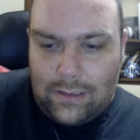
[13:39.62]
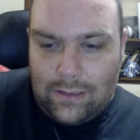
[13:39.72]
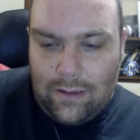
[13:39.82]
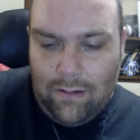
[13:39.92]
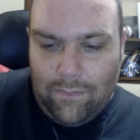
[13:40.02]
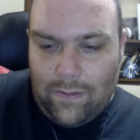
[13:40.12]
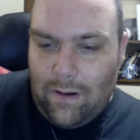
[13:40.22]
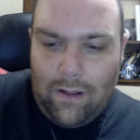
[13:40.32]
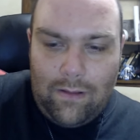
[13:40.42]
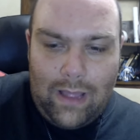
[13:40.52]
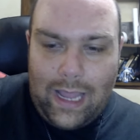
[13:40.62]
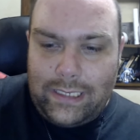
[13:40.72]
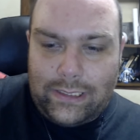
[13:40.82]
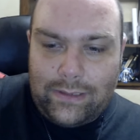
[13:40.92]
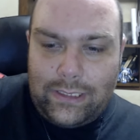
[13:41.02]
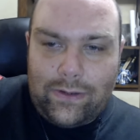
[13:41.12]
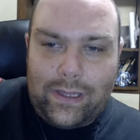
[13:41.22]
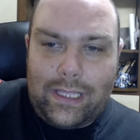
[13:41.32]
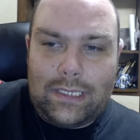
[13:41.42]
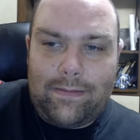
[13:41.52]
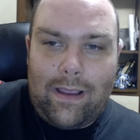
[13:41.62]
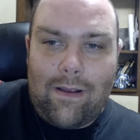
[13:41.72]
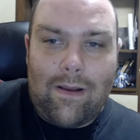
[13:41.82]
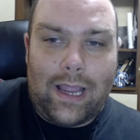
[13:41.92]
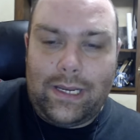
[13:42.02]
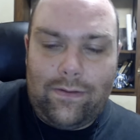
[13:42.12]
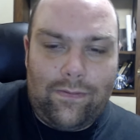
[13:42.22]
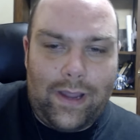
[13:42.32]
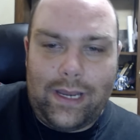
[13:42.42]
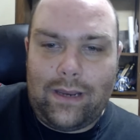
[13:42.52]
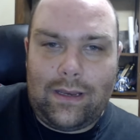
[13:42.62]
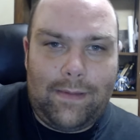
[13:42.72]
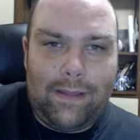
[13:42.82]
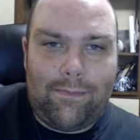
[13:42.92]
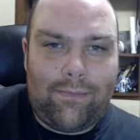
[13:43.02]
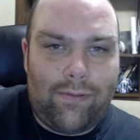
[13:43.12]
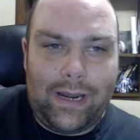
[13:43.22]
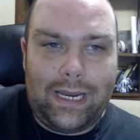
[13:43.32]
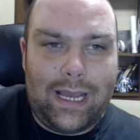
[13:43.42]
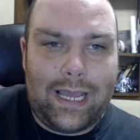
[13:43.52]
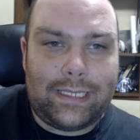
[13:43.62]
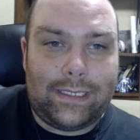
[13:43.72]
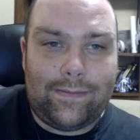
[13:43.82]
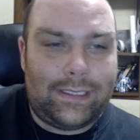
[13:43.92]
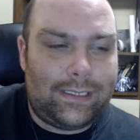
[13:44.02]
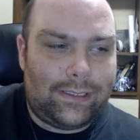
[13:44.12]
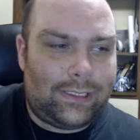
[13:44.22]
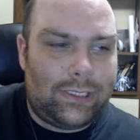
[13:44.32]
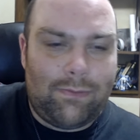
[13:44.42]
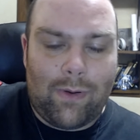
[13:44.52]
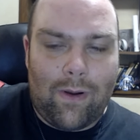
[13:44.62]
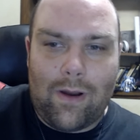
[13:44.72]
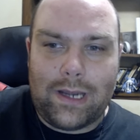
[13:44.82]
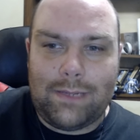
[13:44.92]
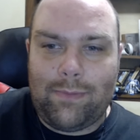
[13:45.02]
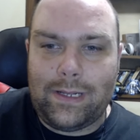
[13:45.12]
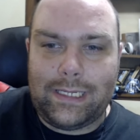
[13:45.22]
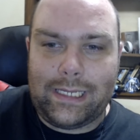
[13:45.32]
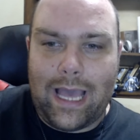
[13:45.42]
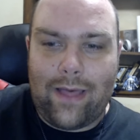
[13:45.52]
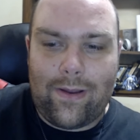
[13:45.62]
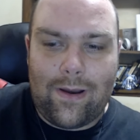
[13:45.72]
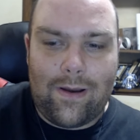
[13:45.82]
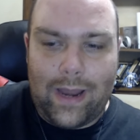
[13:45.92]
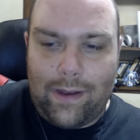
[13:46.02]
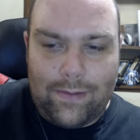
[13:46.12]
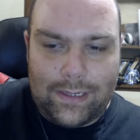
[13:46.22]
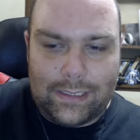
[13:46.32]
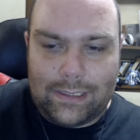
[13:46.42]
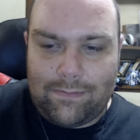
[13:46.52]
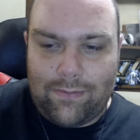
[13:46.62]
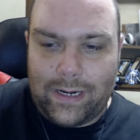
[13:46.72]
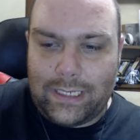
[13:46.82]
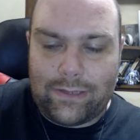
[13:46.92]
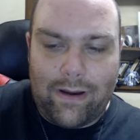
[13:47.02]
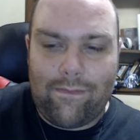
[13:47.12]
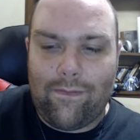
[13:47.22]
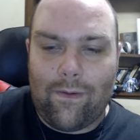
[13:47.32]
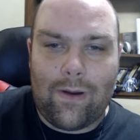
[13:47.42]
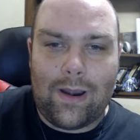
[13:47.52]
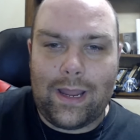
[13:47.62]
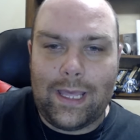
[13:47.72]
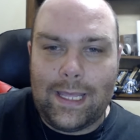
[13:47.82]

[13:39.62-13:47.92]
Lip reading: Overall, I do enjoy this figure. I do find it to be pretty nice. It wasn't super hard to put together. It was pretty straightforward.